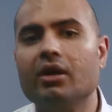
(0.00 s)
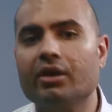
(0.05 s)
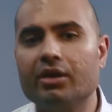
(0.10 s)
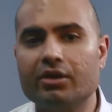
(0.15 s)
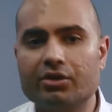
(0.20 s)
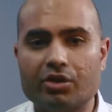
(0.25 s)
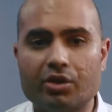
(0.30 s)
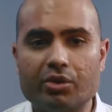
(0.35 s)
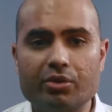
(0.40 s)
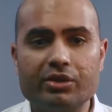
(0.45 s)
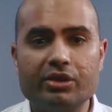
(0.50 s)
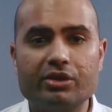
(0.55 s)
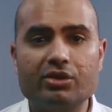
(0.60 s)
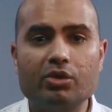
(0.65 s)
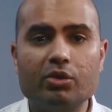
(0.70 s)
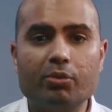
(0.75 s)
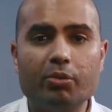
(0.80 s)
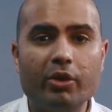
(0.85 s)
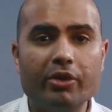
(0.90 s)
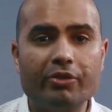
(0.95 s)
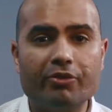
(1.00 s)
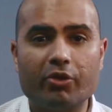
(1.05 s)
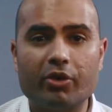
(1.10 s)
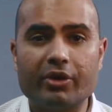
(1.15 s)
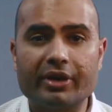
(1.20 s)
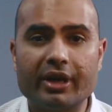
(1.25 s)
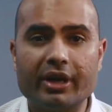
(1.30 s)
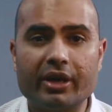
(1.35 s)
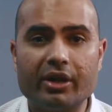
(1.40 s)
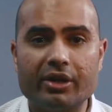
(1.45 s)
Through the 2.4
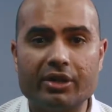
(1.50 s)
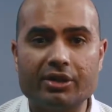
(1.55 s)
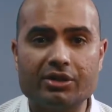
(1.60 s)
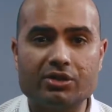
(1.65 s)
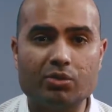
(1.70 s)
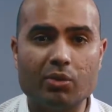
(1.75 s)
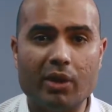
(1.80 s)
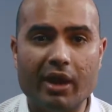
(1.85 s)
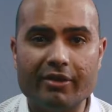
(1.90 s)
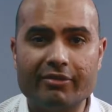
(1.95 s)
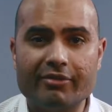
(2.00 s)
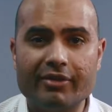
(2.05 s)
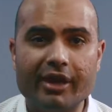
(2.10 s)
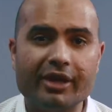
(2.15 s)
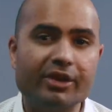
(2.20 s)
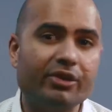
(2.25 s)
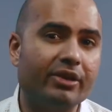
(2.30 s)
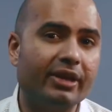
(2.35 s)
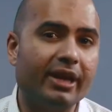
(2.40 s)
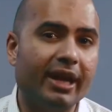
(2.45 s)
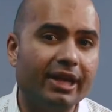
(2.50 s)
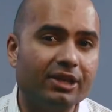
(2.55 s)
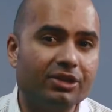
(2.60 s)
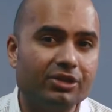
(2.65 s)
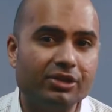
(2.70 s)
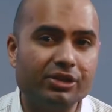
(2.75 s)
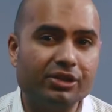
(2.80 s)
GHz Wi-Fi, you can actually